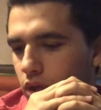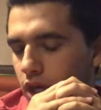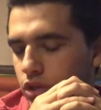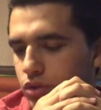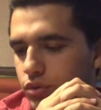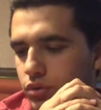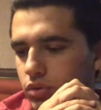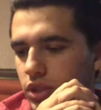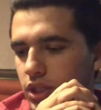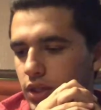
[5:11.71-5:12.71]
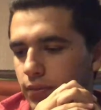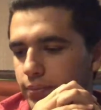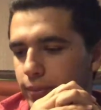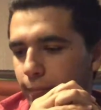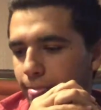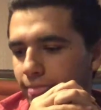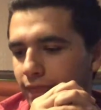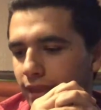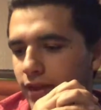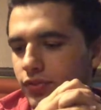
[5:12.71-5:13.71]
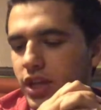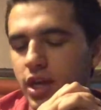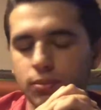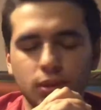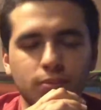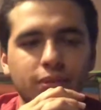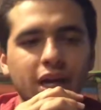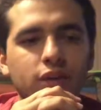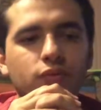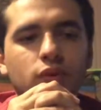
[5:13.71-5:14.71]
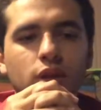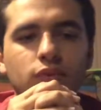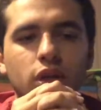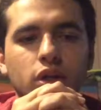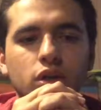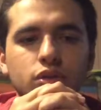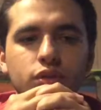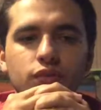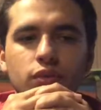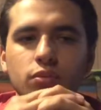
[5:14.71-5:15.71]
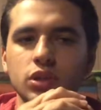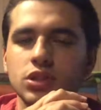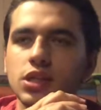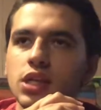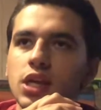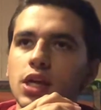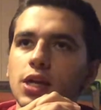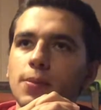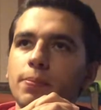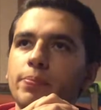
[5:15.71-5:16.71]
And truly, if they had been mindful of that country from whence they came,